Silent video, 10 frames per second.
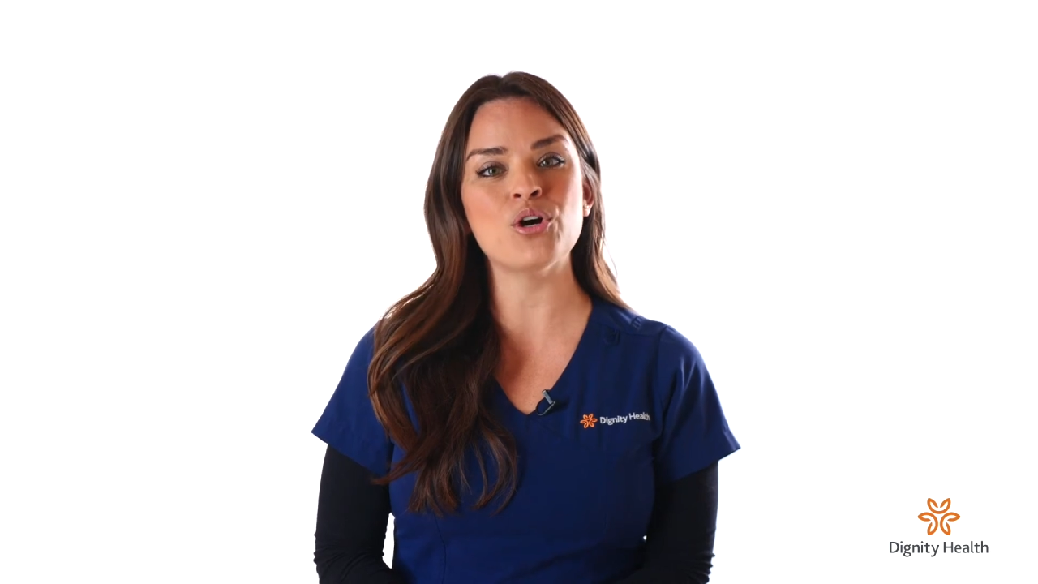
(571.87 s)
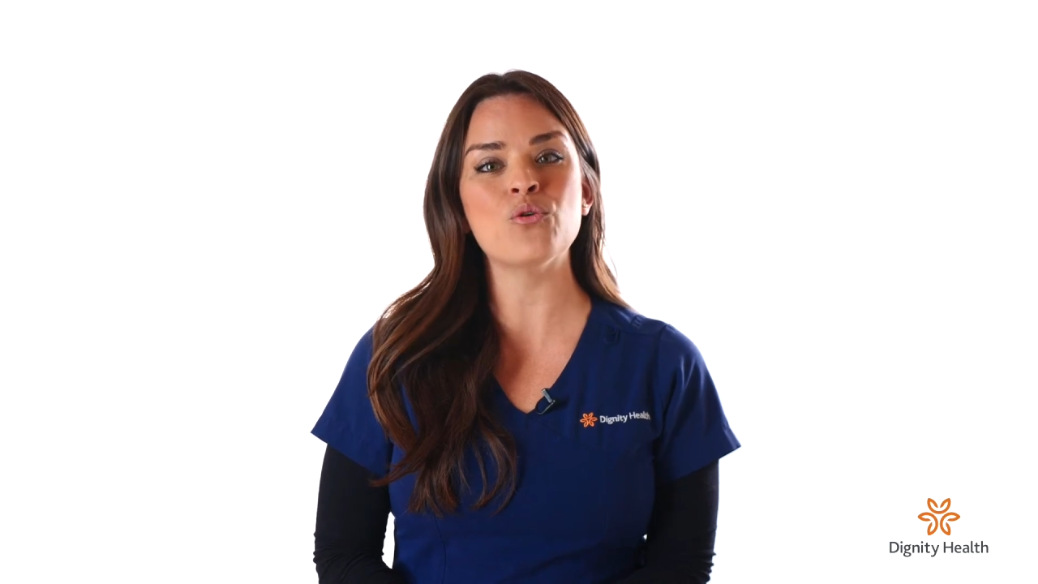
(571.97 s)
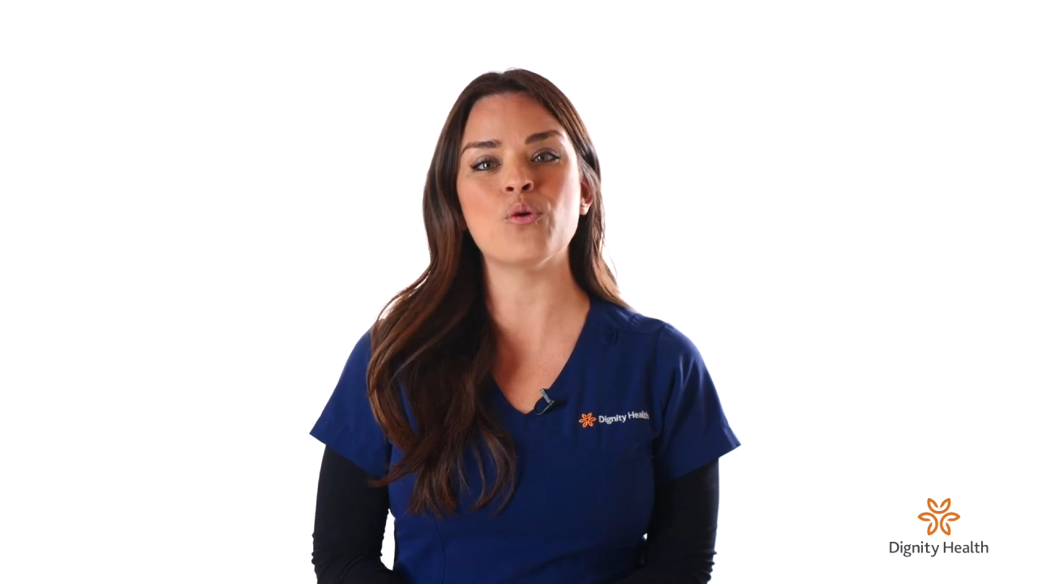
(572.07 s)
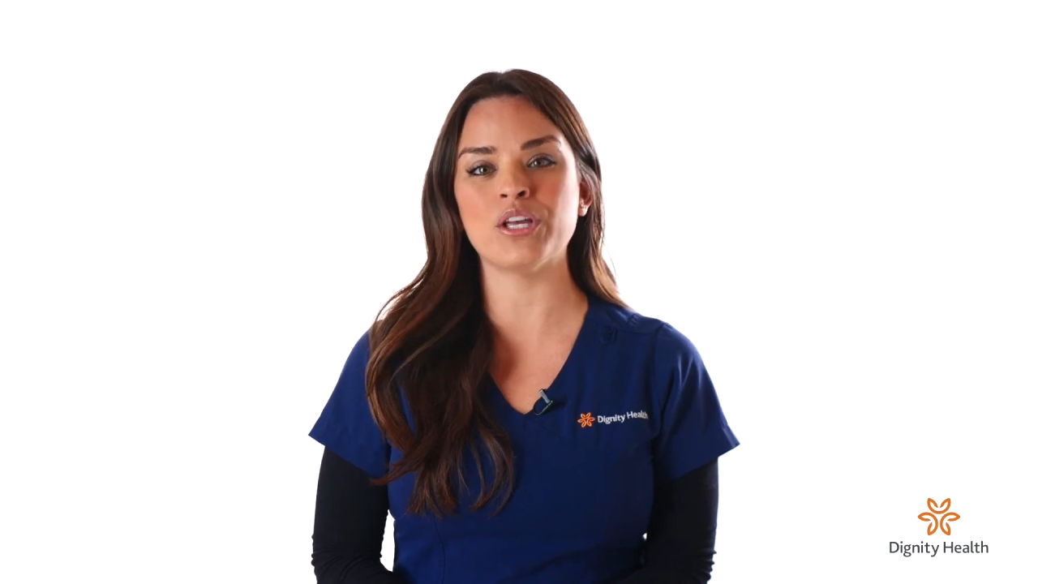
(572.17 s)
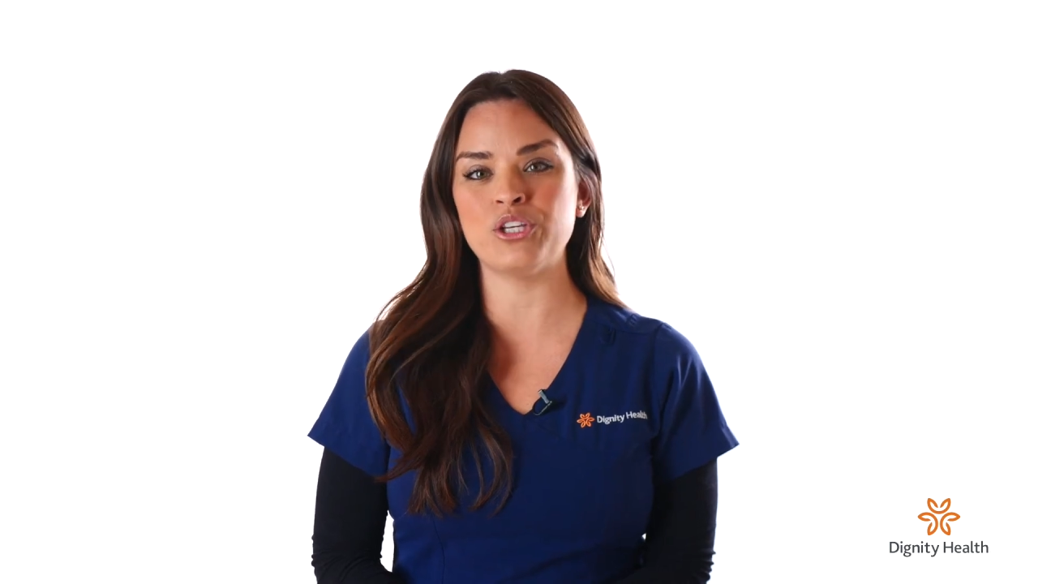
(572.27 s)

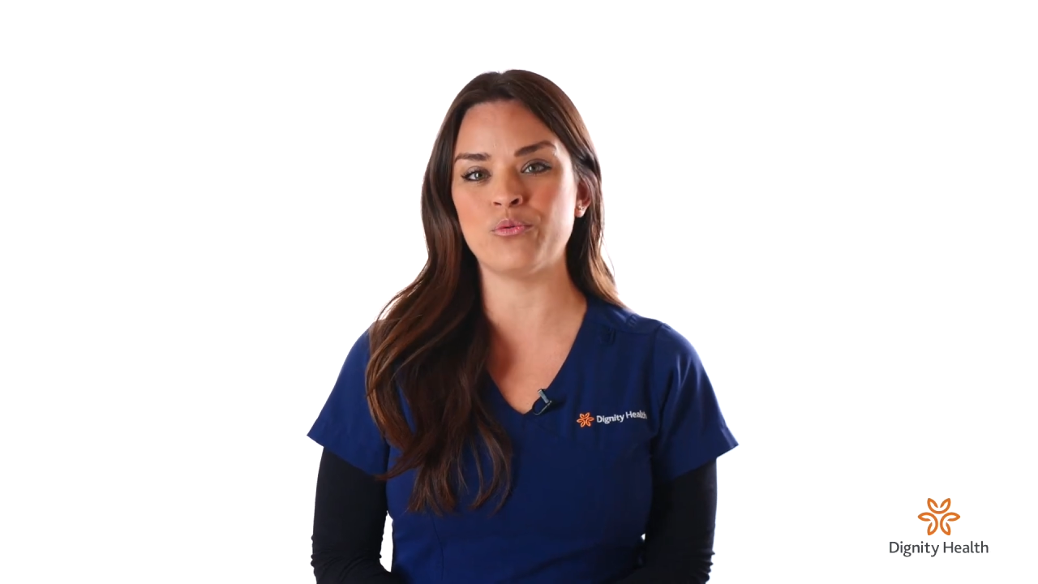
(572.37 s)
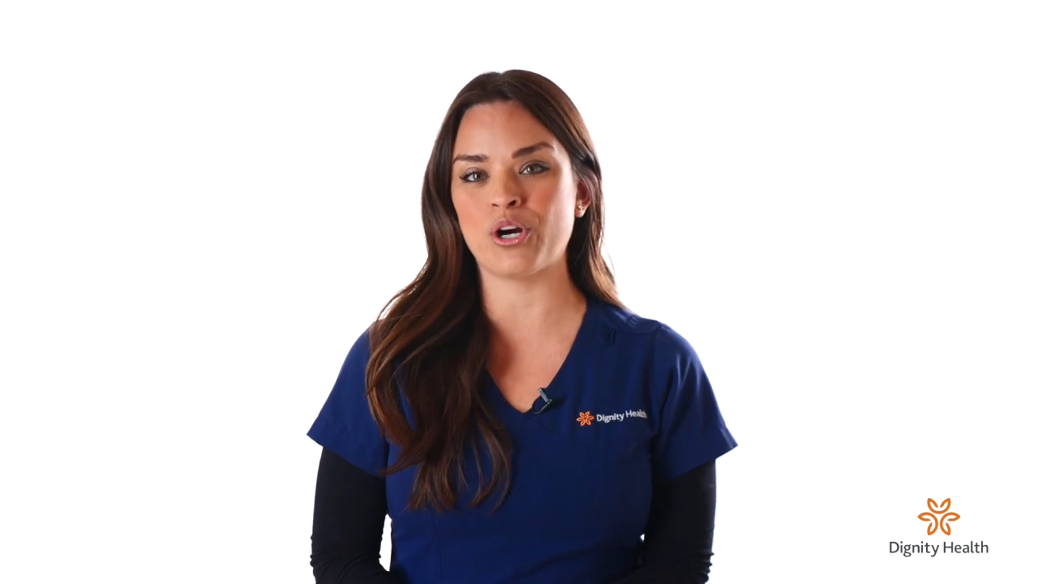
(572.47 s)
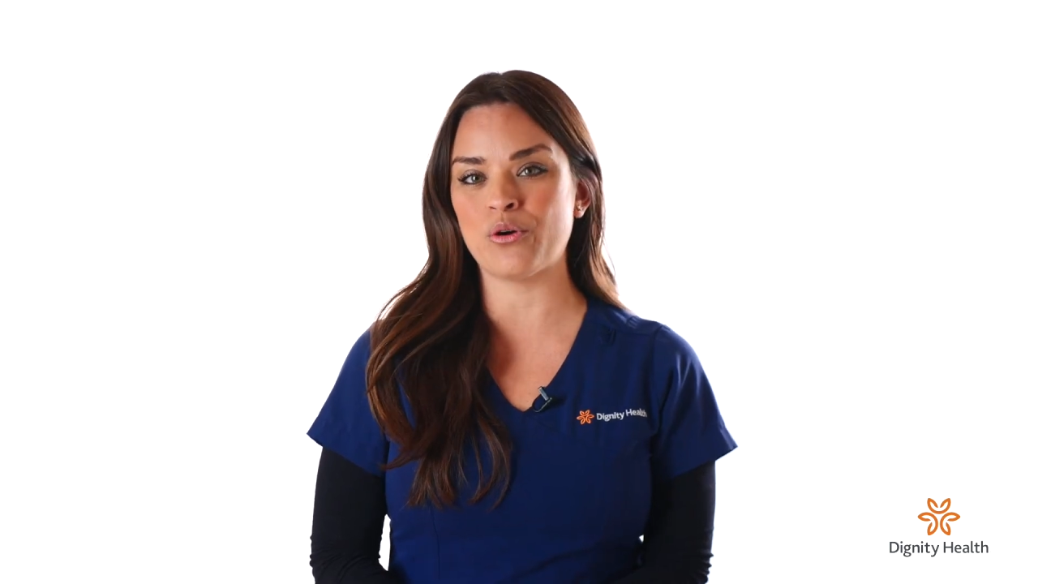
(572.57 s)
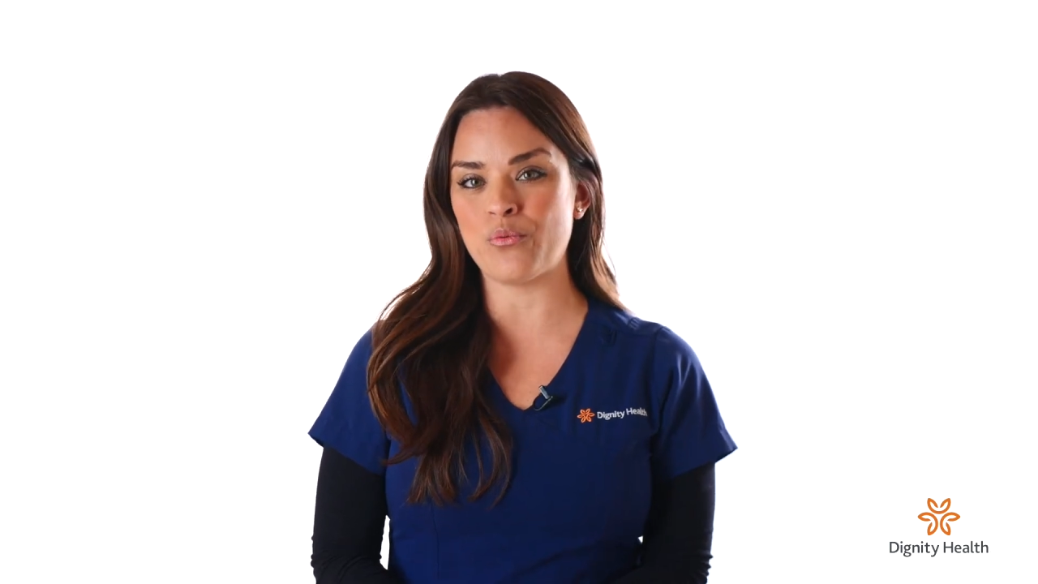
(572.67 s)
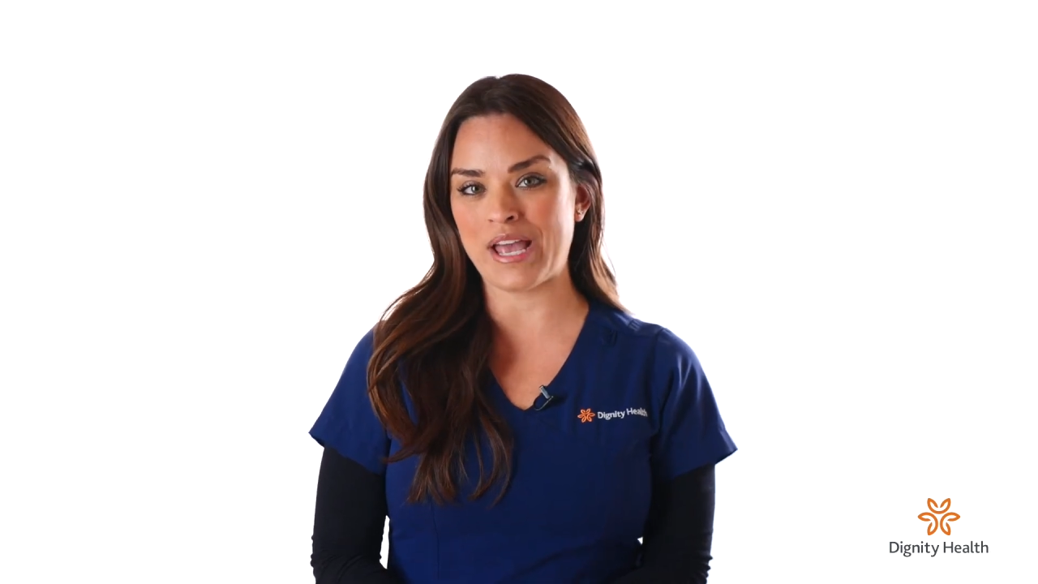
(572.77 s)
while you are
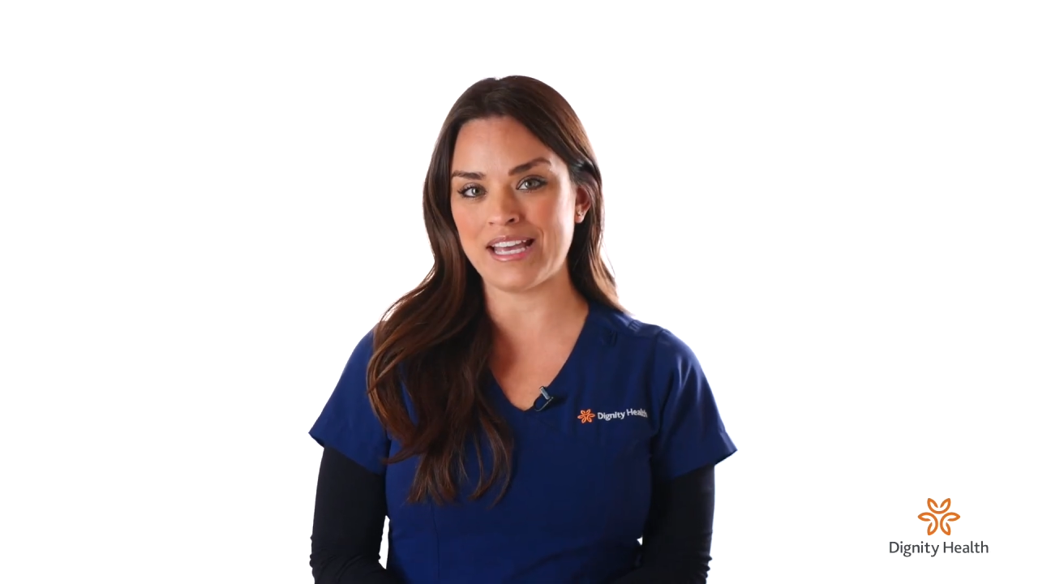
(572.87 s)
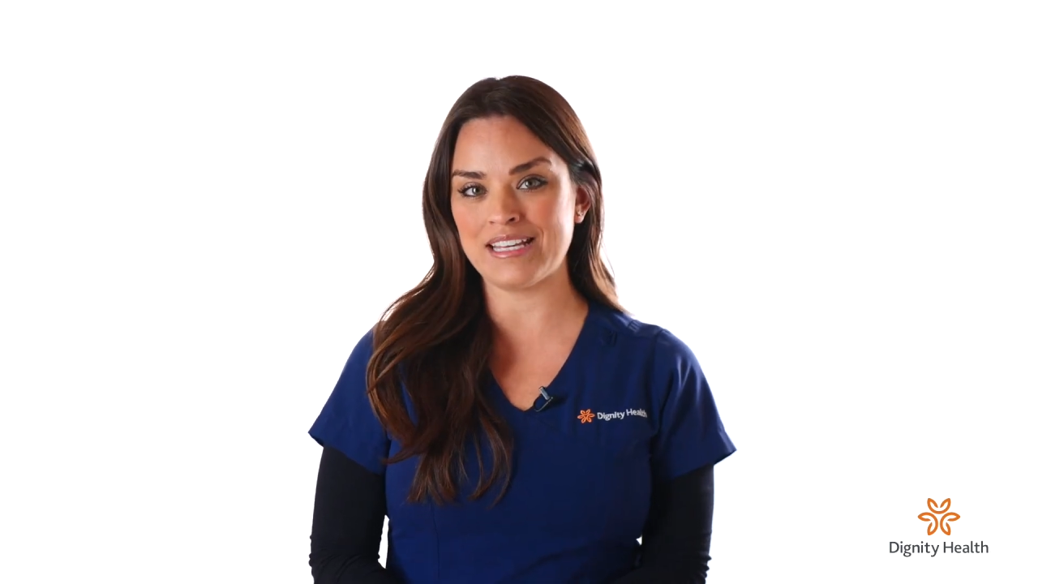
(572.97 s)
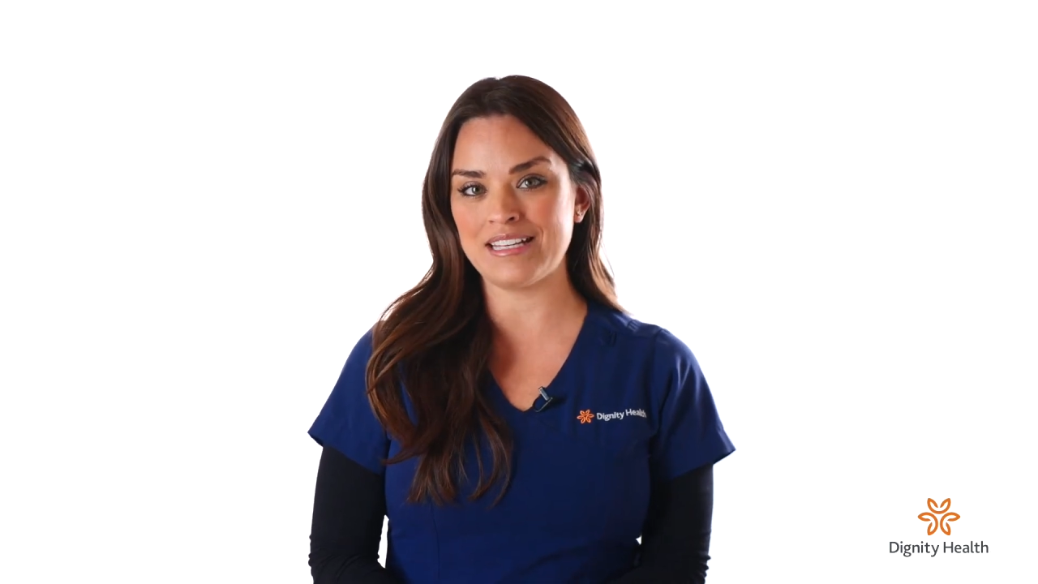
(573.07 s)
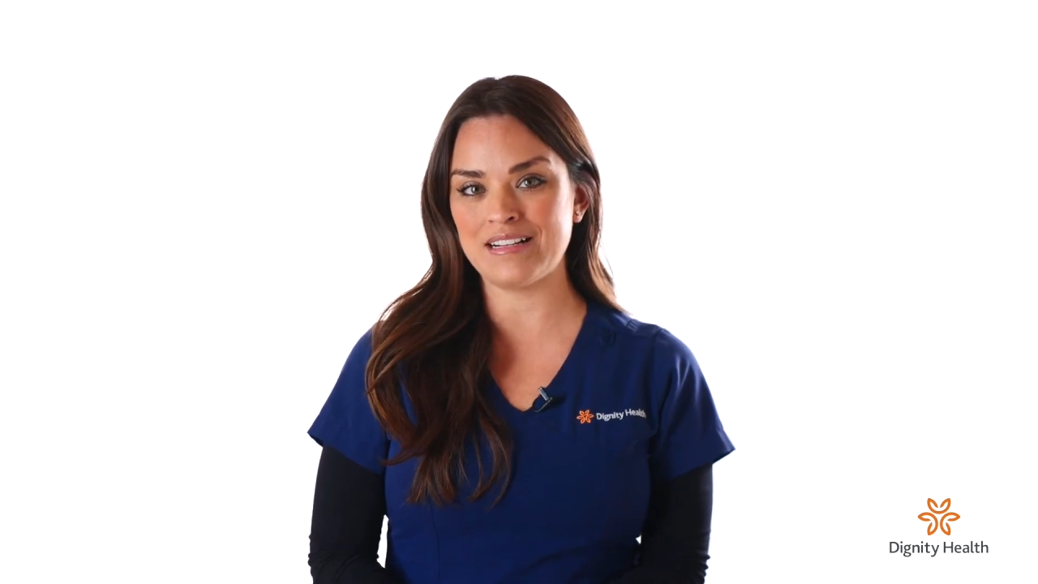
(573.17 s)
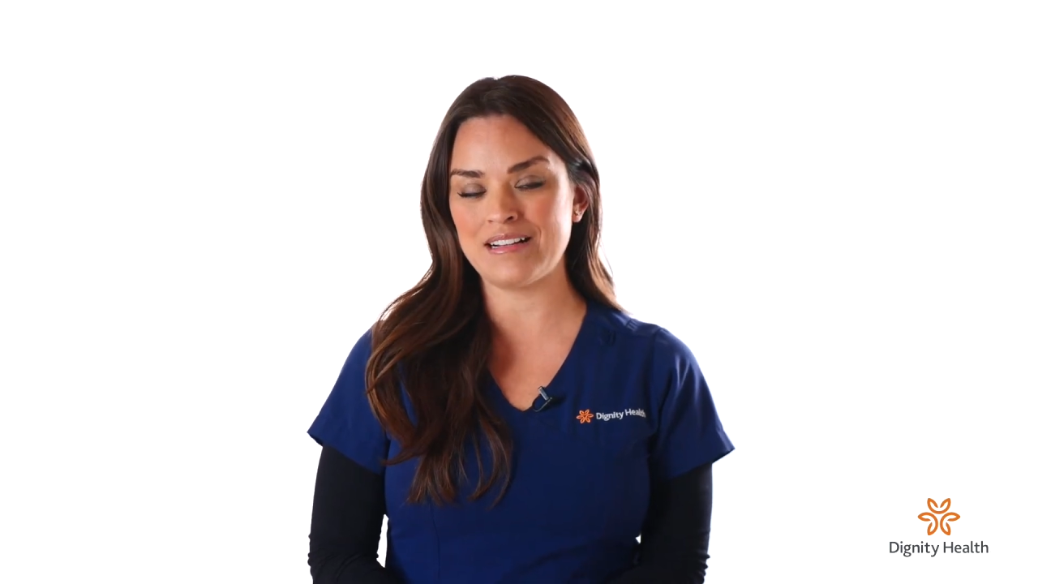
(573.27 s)
awake.